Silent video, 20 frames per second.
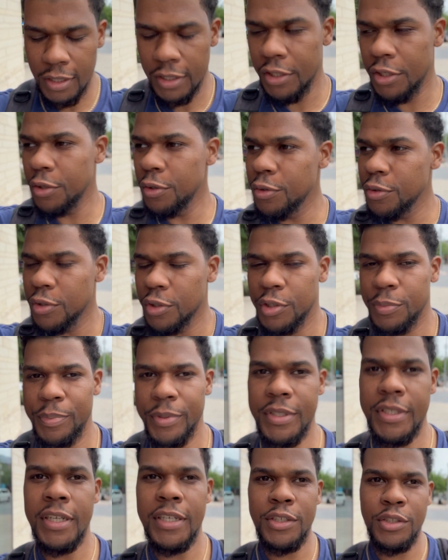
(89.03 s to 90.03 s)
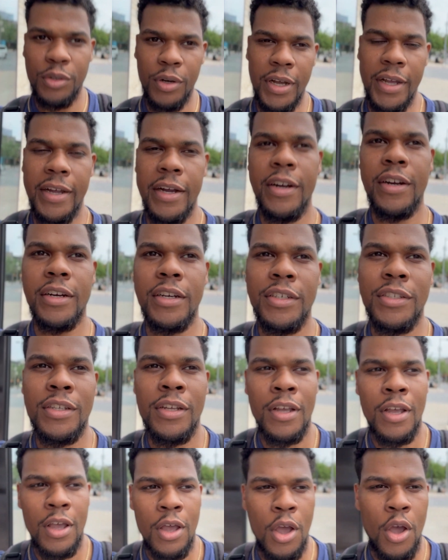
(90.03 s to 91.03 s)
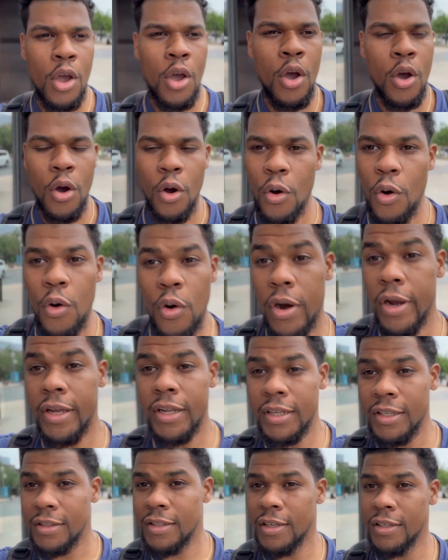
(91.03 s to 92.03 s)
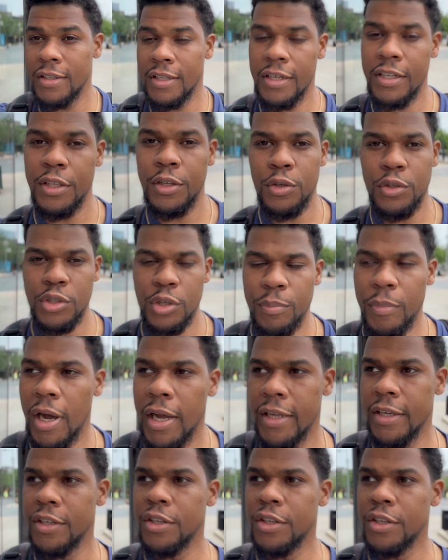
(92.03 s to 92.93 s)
user's potential errors or anything that a user might